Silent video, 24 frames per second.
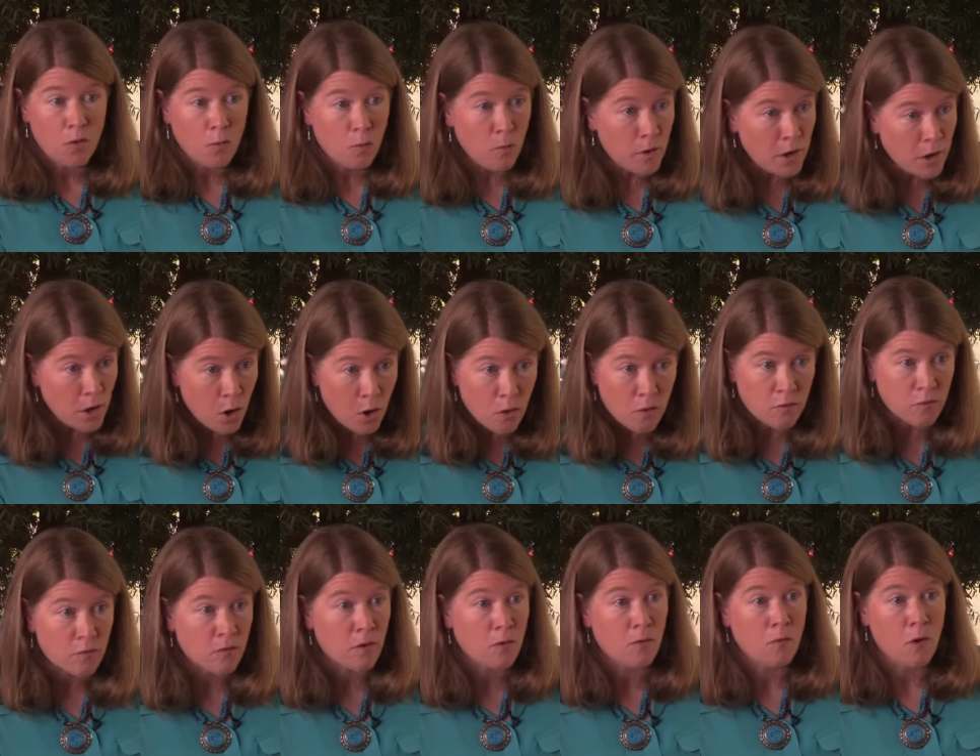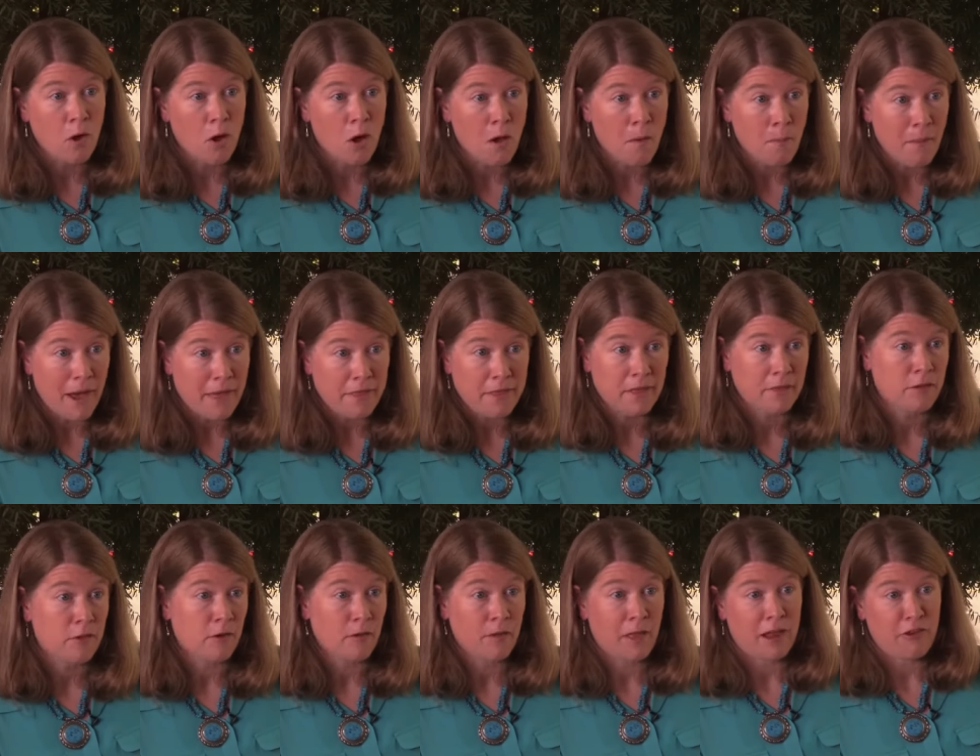win over a room. I
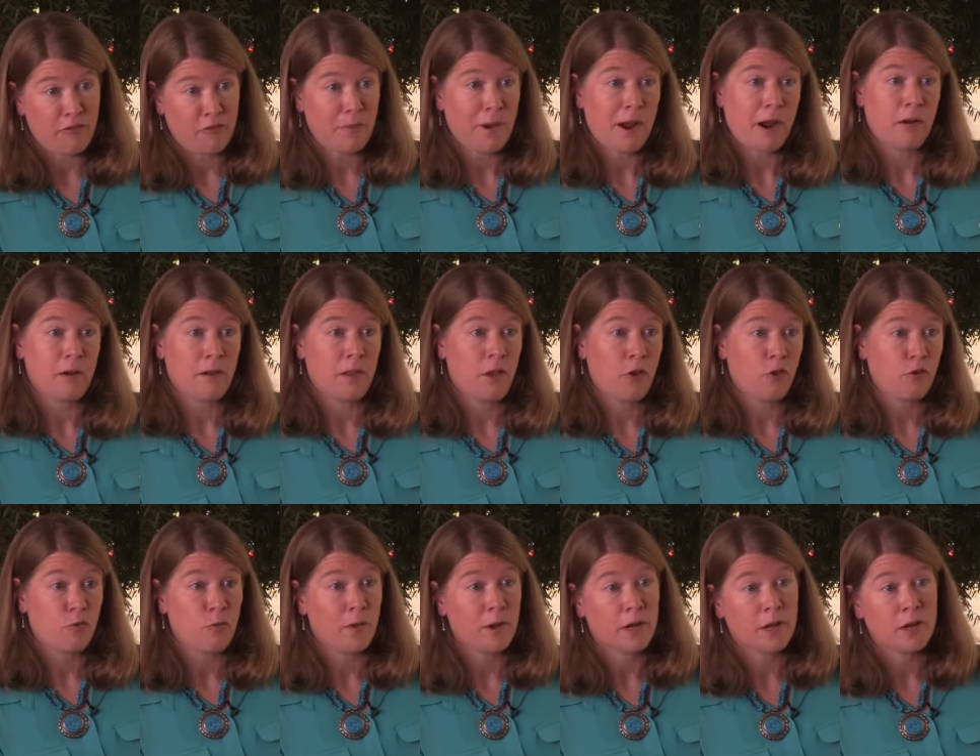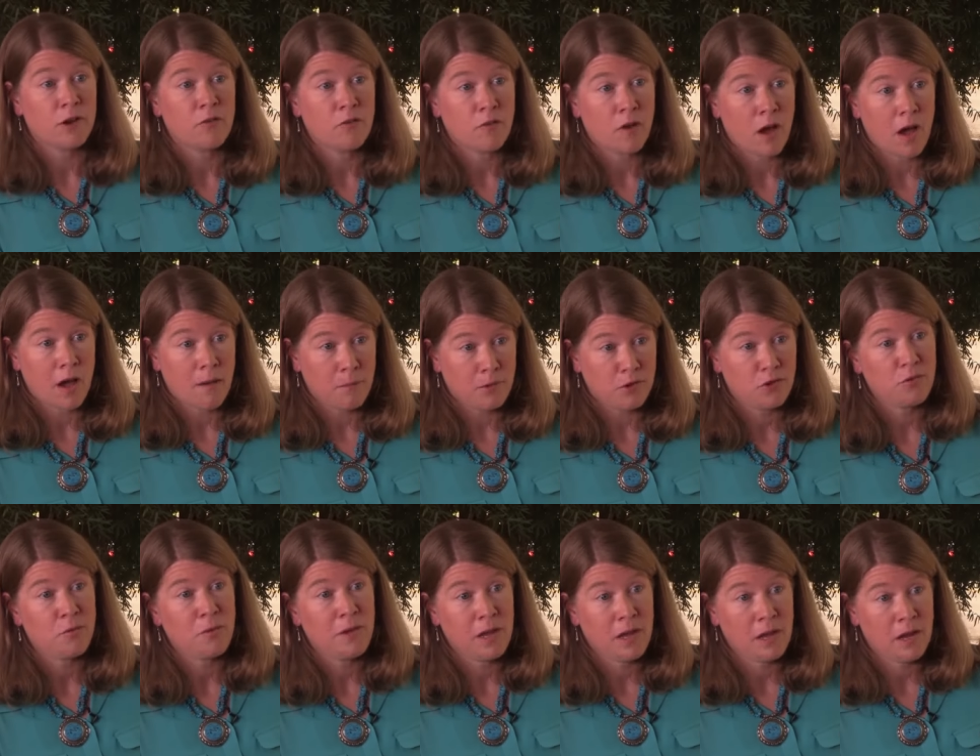think there are a lot of parallels one can draw
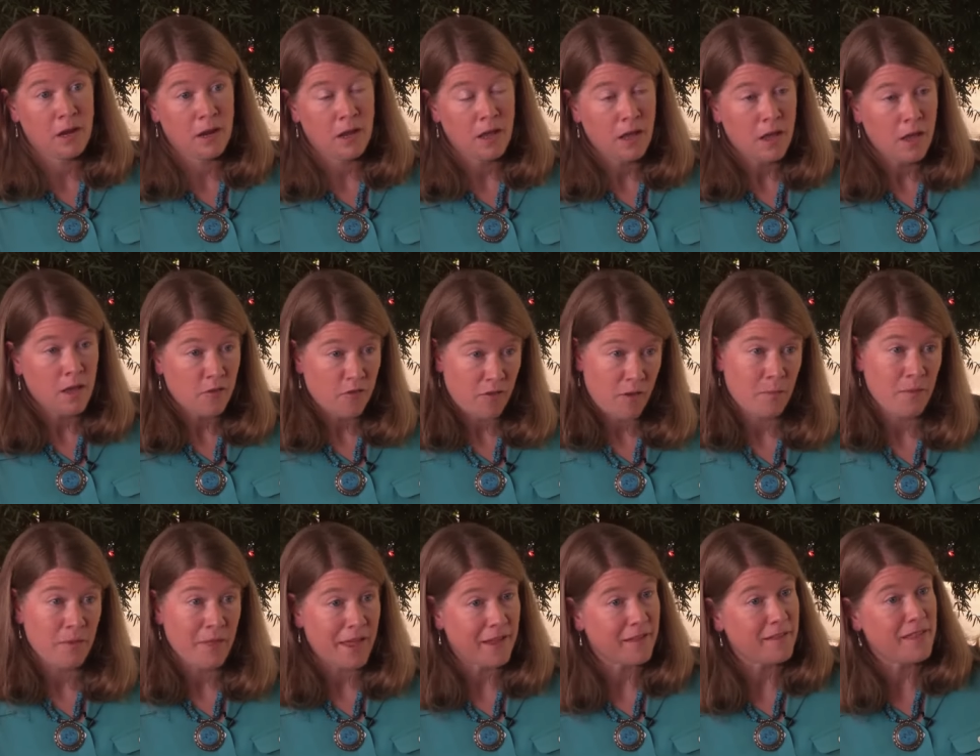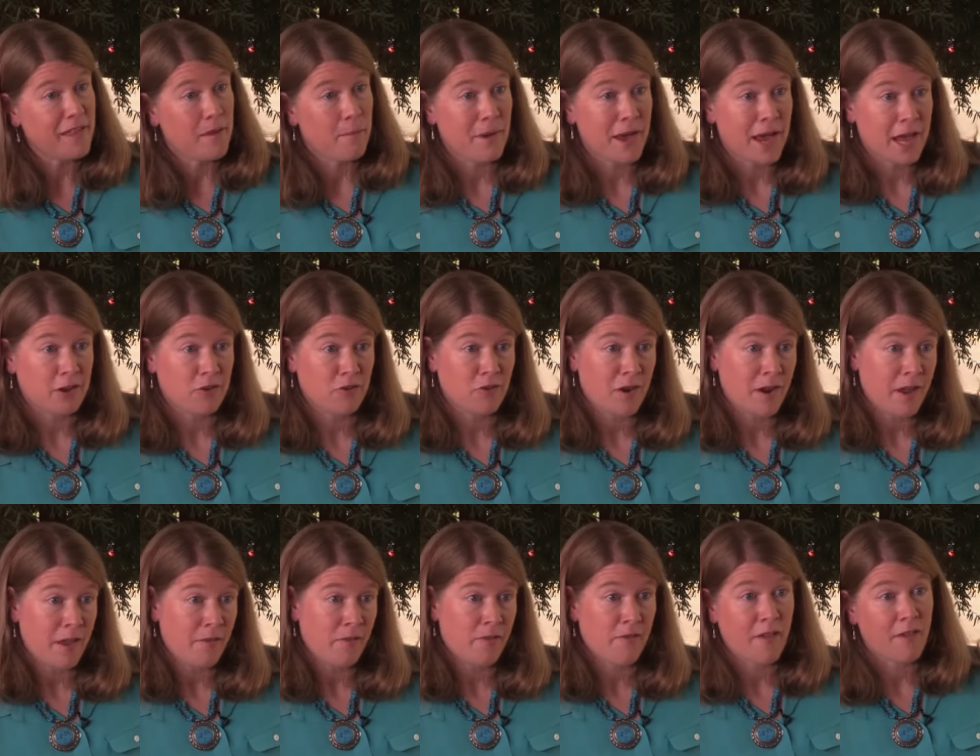between someone like Cleopatra
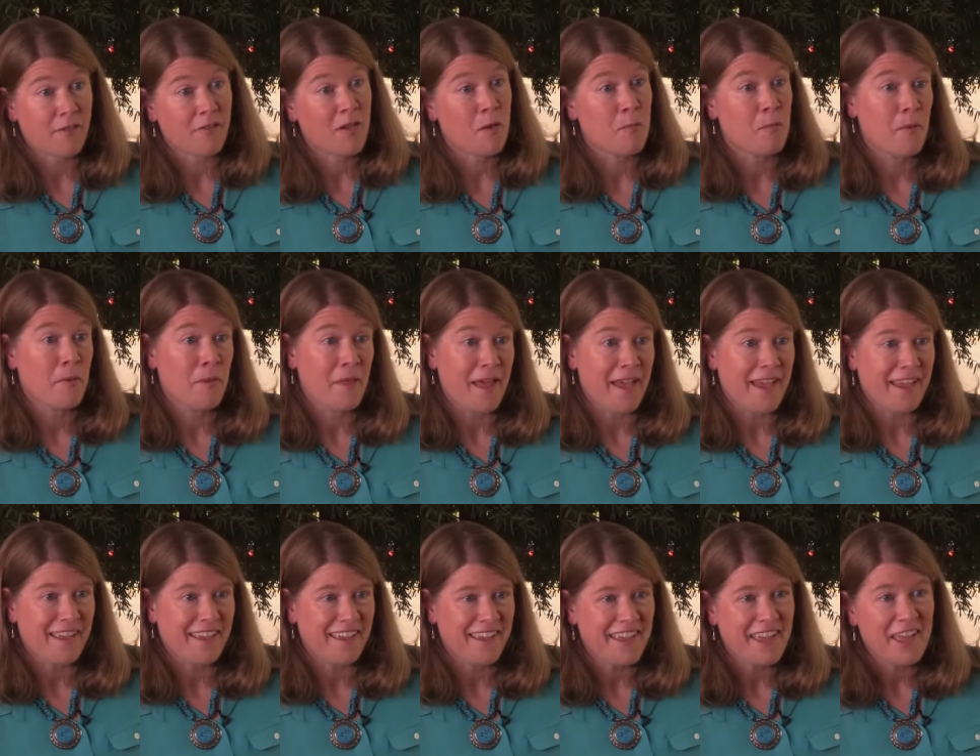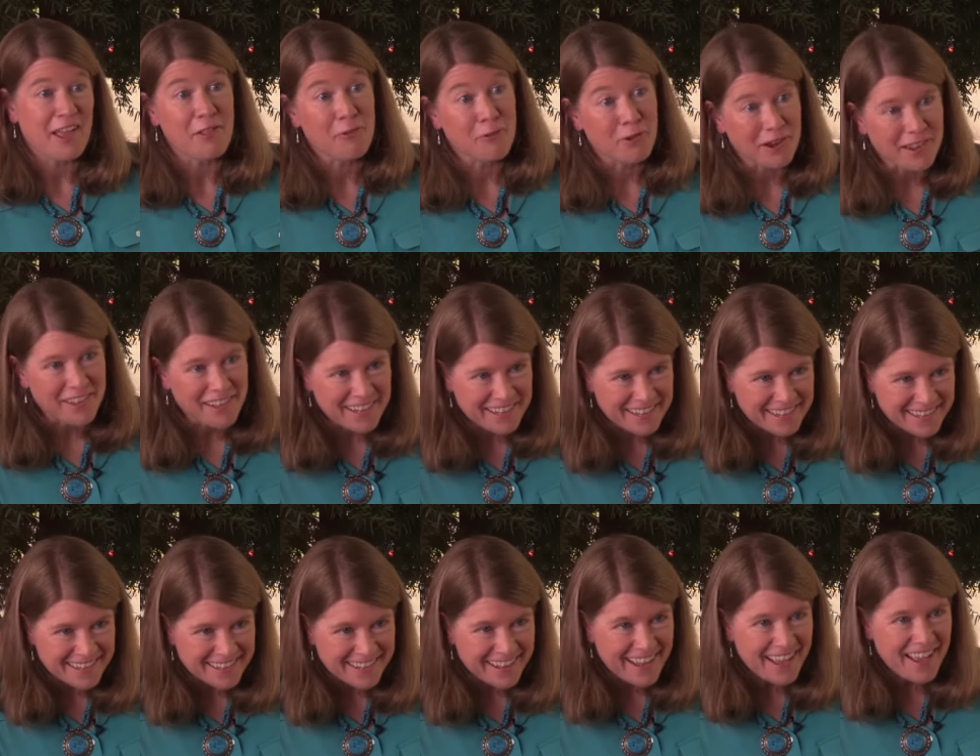and, say, someone like Hillary
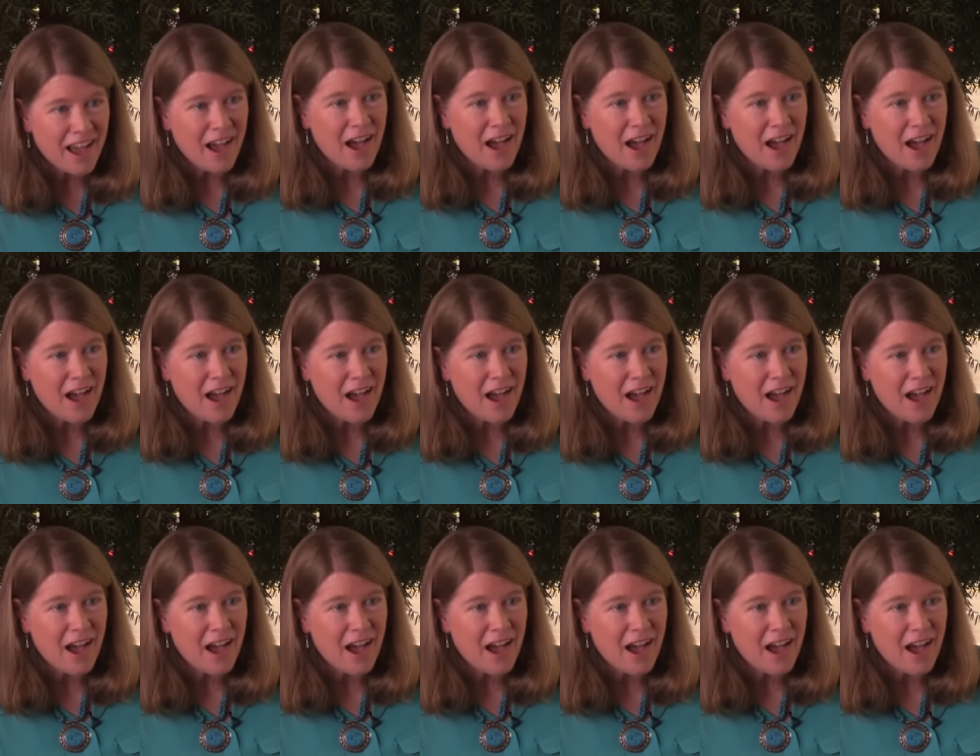Clinton.